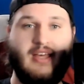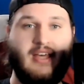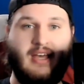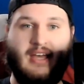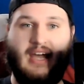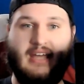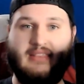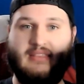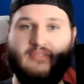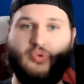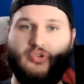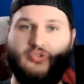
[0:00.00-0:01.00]
And this
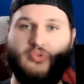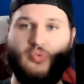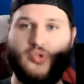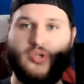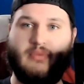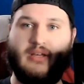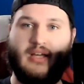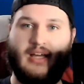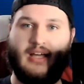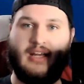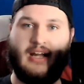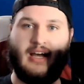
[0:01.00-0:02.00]
actually was going to be
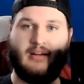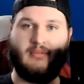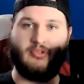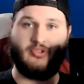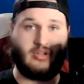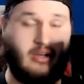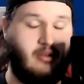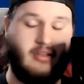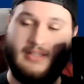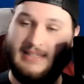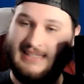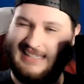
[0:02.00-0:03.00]
an item I was going to try,
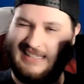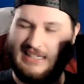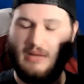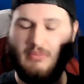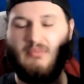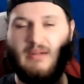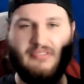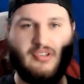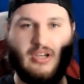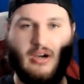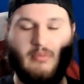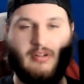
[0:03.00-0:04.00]
like, a couple of months
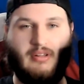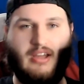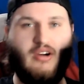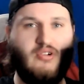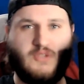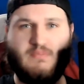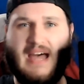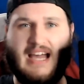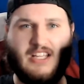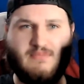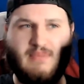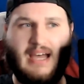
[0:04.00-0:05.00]
ago. But they're like, oh, it's back, it's
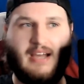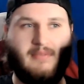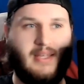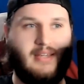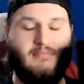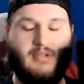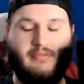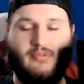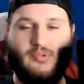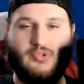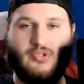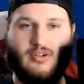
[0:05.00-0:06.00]
back. I'm like, but it was
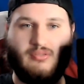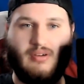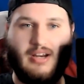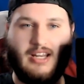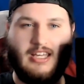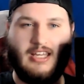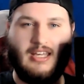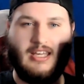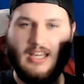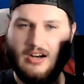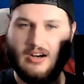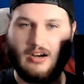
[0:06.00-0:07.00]
already
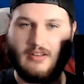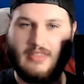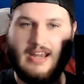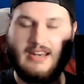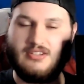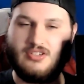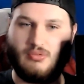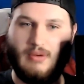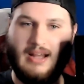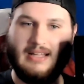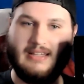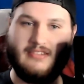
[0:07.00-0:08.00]
here. That is
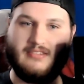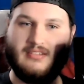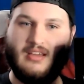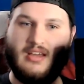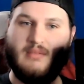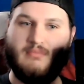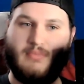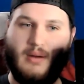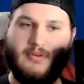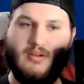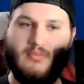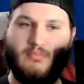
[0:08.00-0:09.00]
Rally's
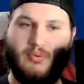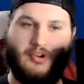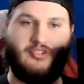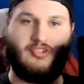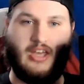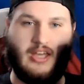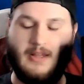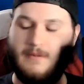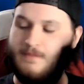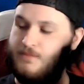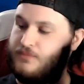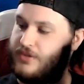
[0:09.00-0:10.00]
barbecue brisket,
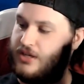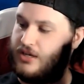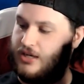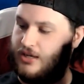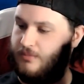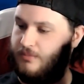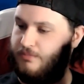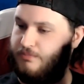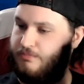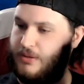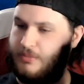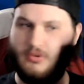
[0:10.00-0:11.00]

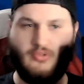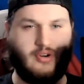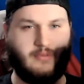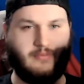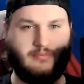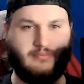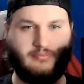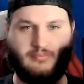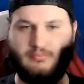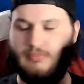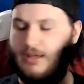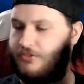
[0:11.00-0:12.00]
Big Buford
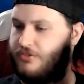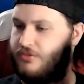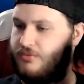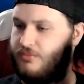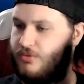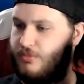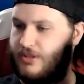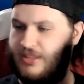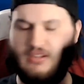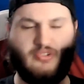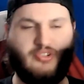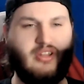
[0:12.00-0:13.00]
melt. So I'm like, no,
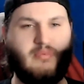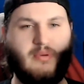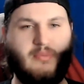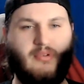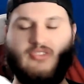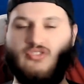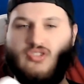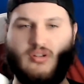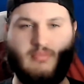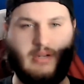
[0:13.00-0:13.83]
it's not the Big Buford. It's just their melt.